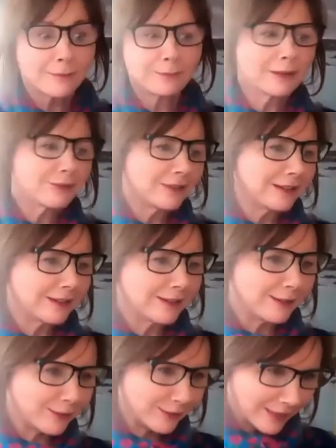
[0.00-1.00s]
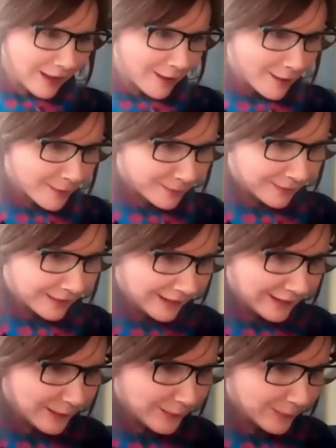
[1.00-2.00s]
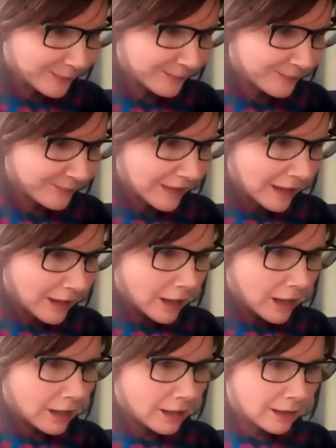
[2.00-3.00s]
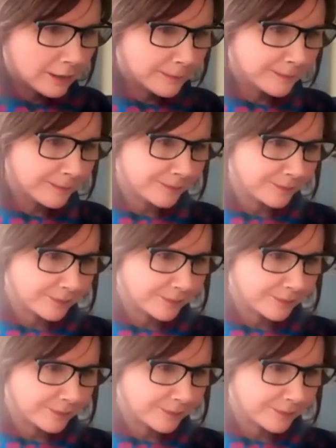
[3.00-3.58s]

I'm definitely going to look that up. Thank you. Um,